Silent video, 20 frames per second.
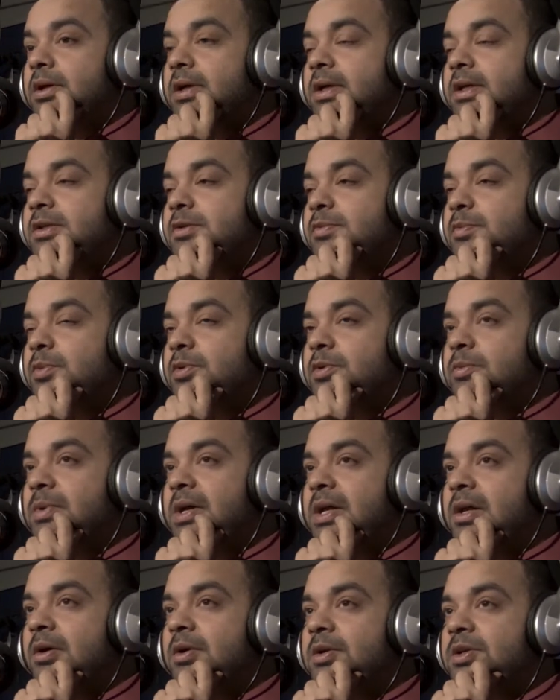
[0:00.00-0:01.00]
as per
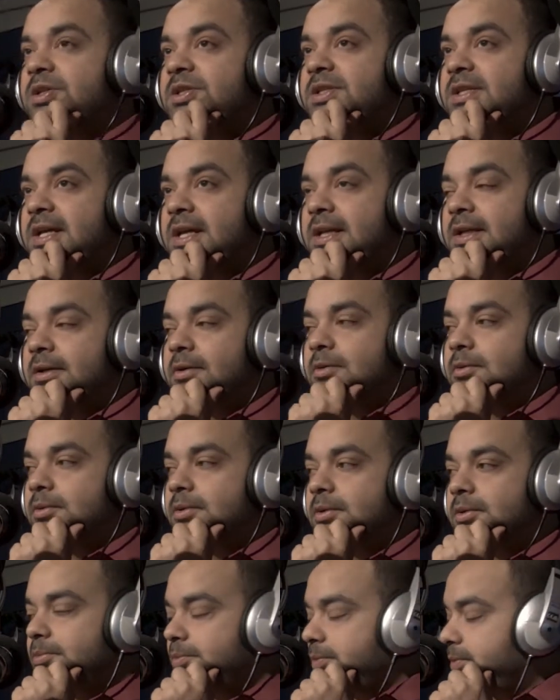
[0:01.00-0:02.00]
my understanding,
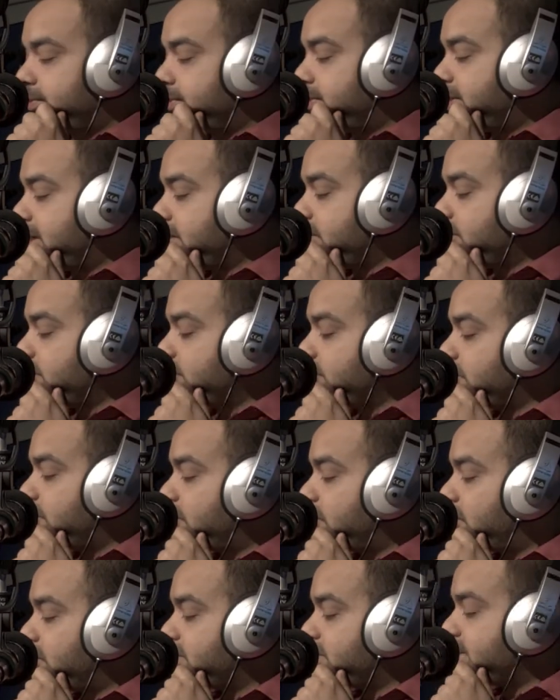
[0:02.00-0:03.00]
thank you
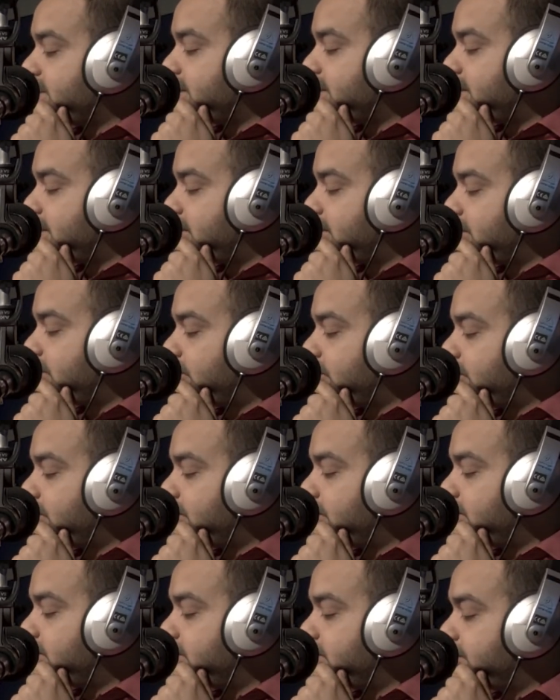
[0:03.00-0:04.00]
for sharing
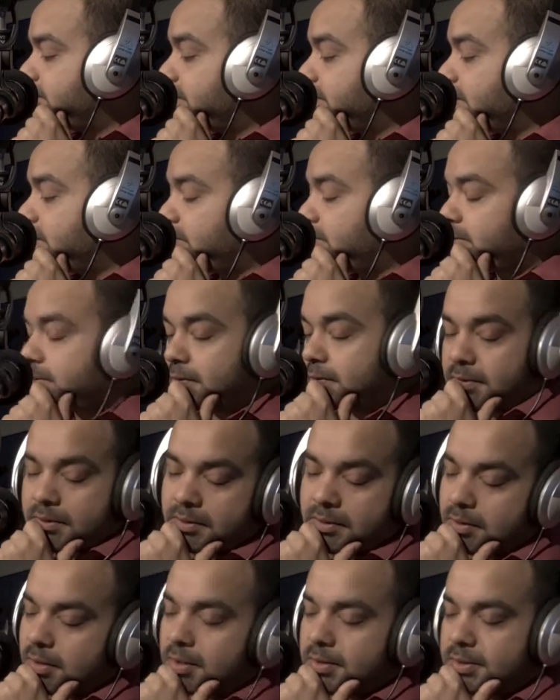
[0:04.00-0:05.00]

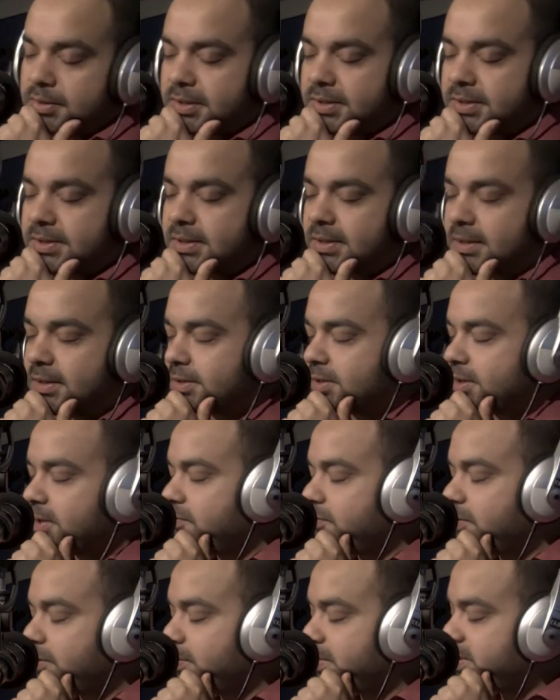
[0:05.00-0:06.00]
all these things,
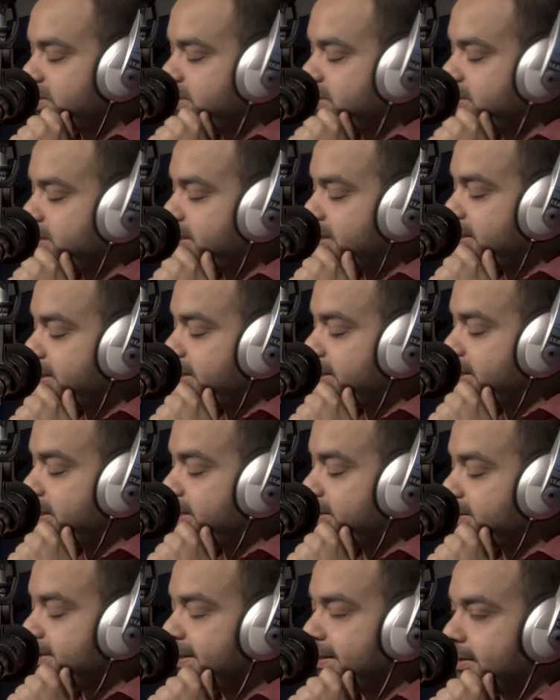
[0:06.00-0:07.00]
information regarding
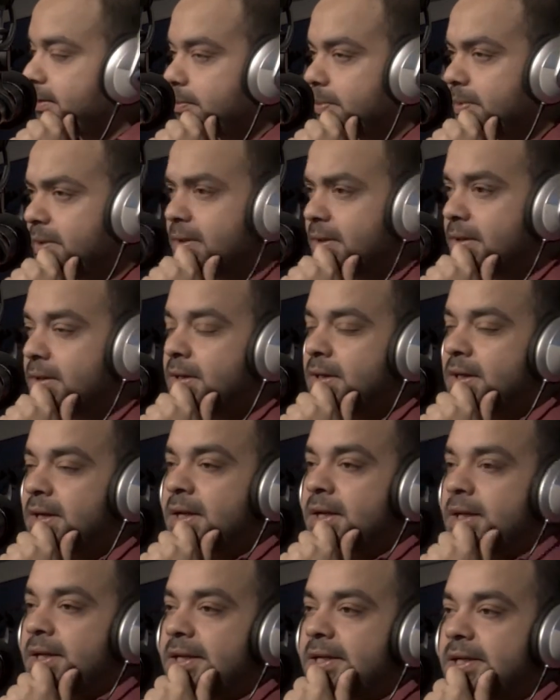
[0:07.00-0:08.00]
art therapy.
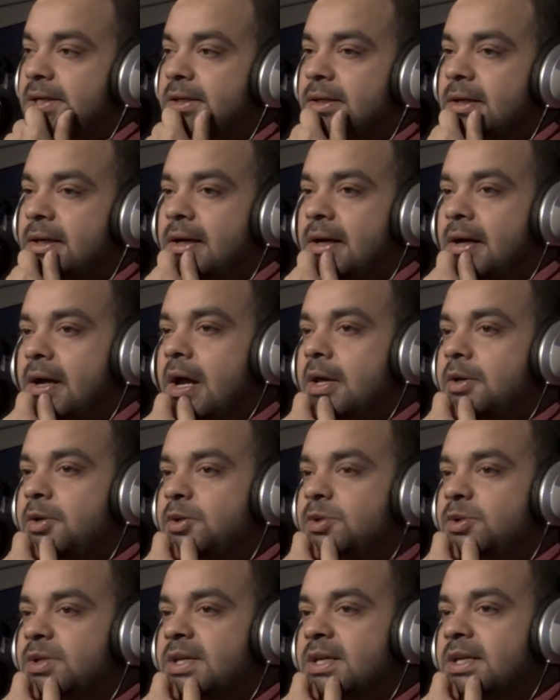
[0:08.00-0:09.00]
Are
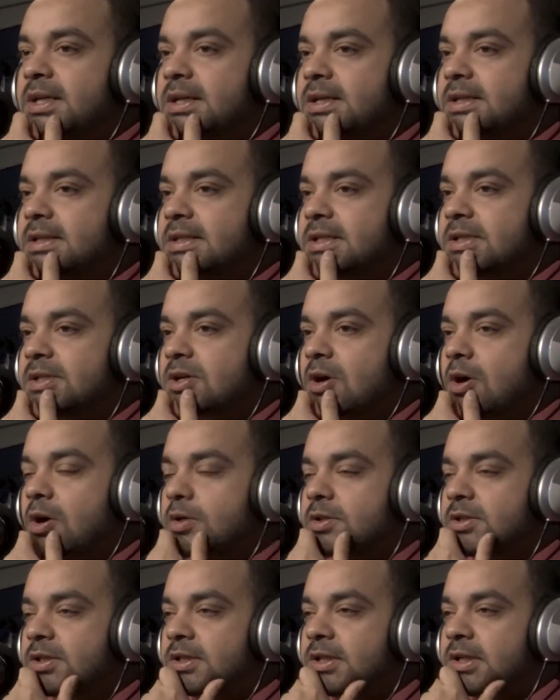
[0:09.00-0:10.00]
you saying it is an
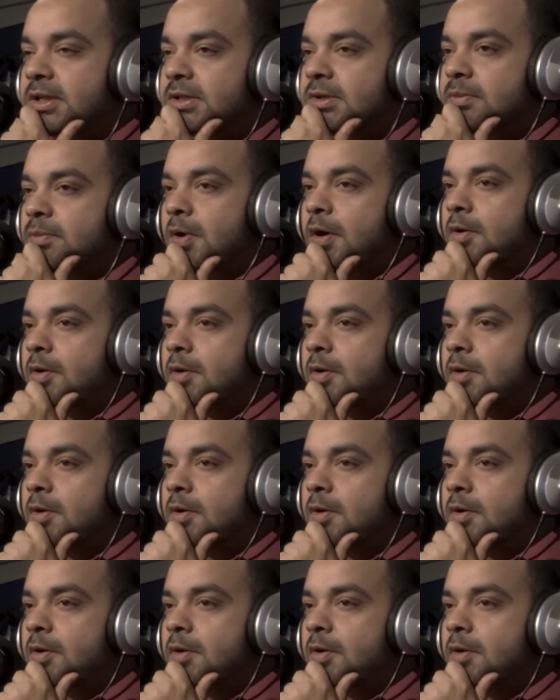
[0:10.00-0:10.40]
alternative